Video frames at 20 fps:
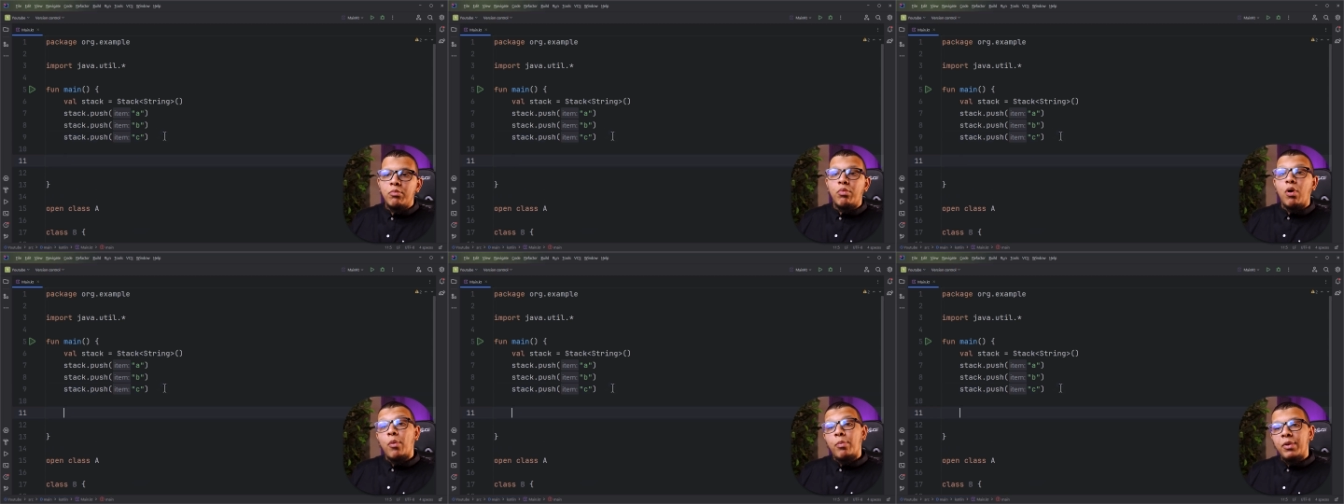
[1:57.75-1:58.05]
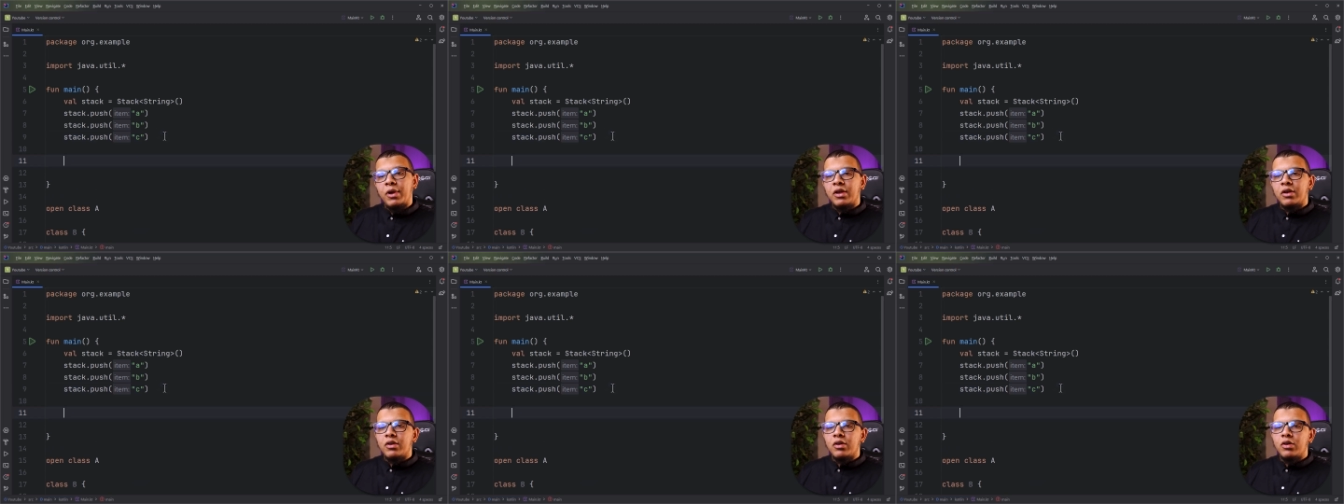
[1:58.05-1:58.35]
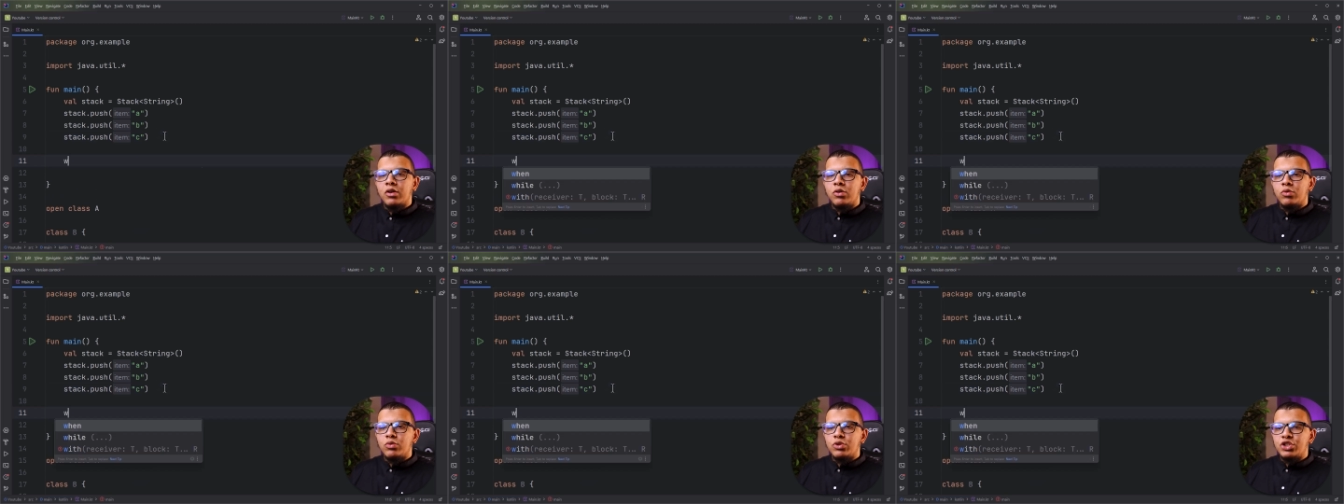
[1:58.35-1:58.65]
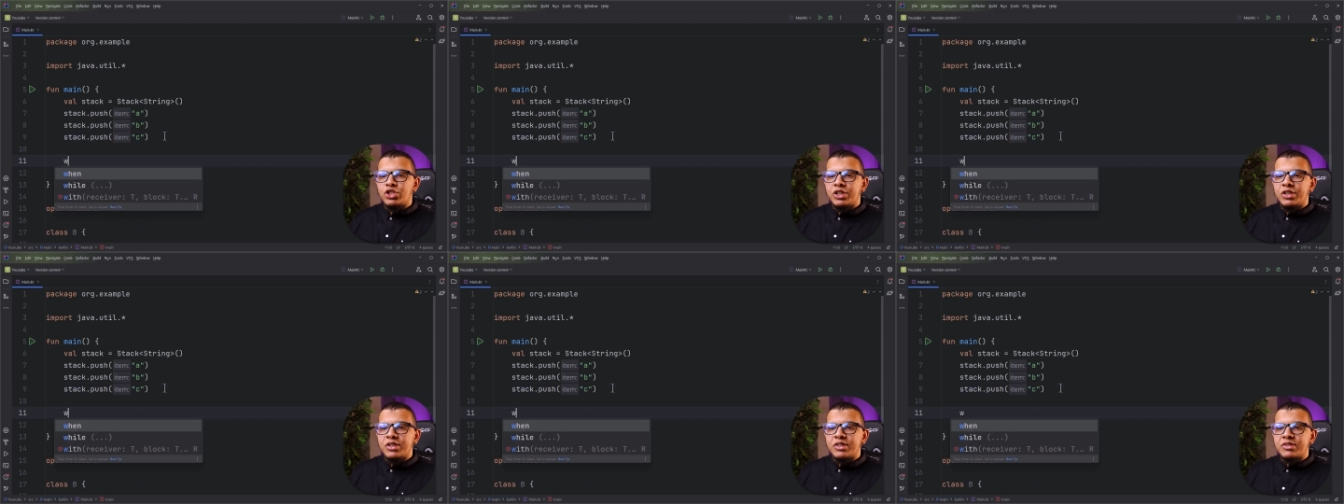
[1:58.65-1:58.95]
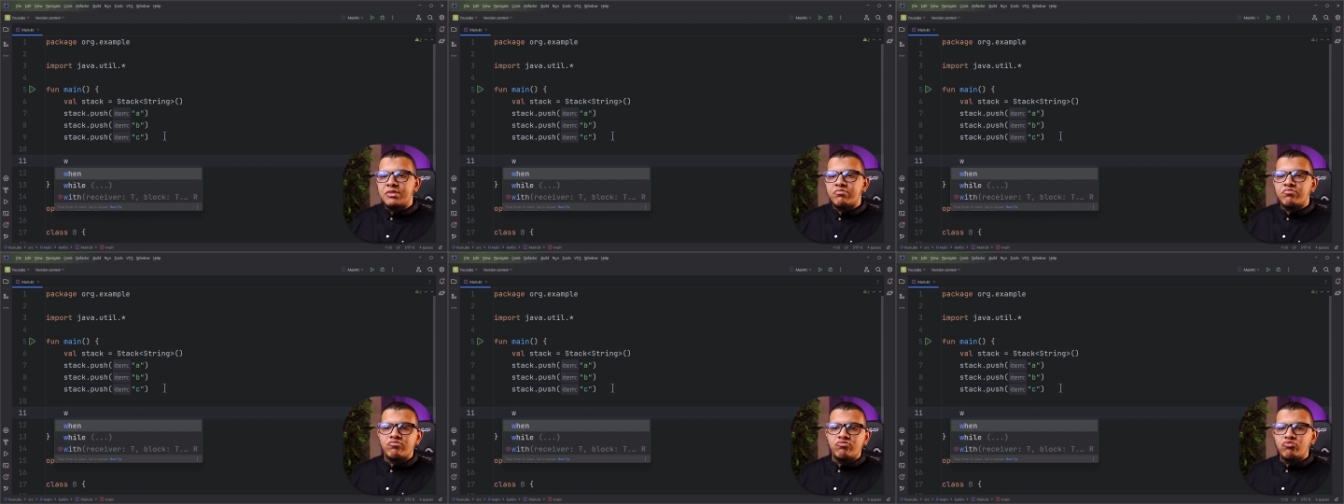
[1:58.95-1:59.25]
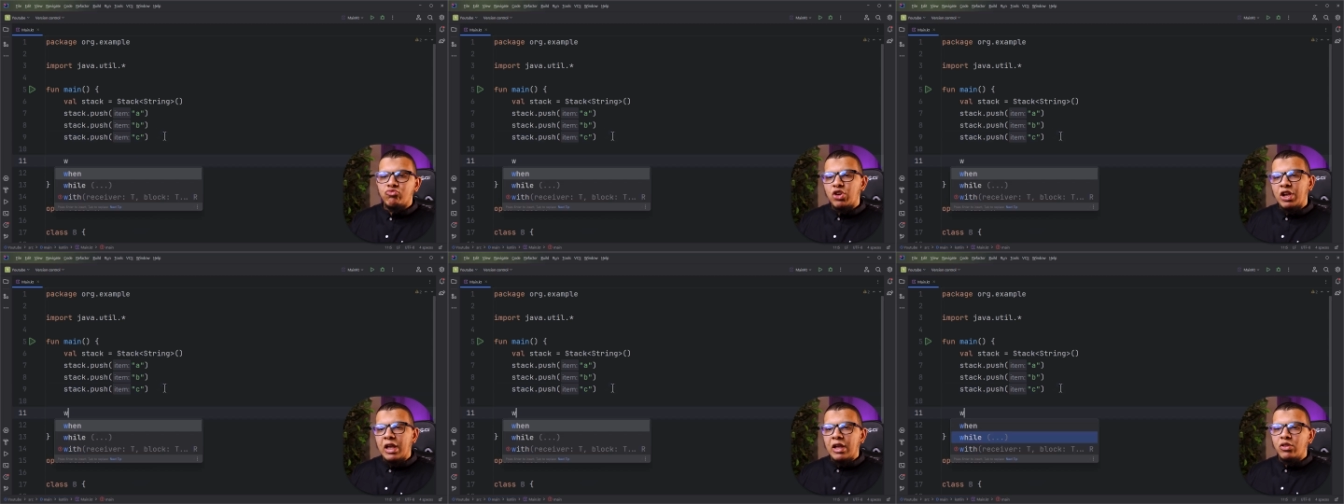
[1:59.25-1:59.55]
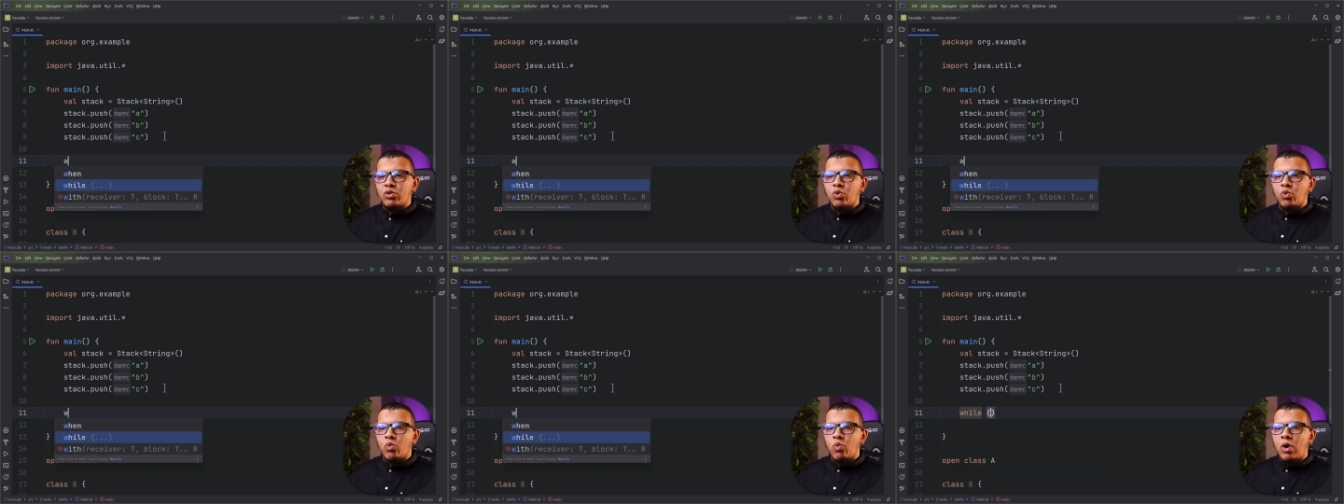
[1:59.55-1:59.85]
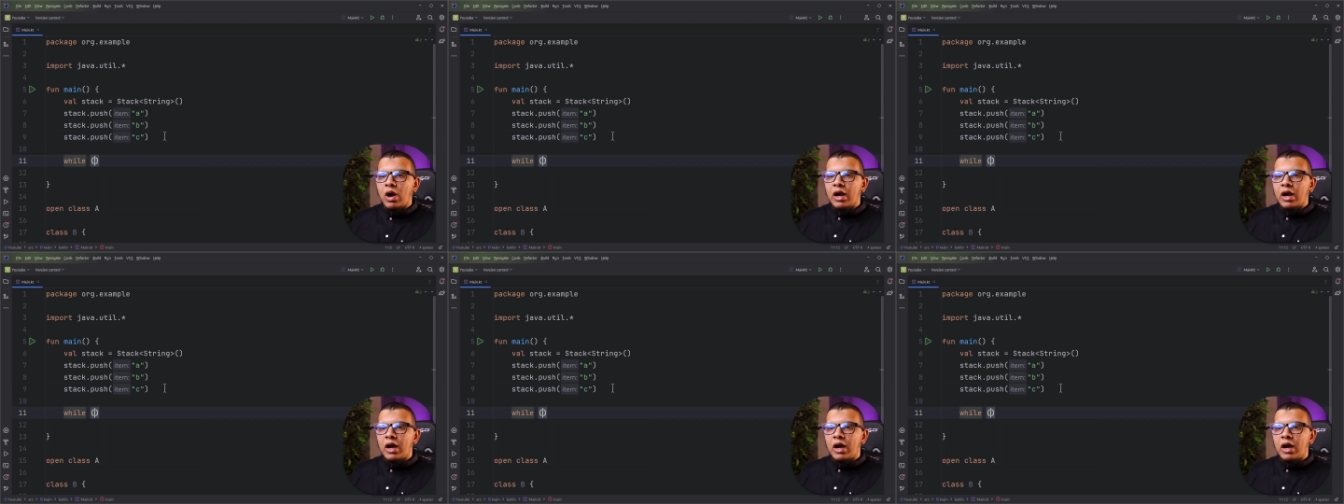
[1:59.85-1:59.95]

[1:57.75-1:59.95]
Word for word: popping, which is, you can do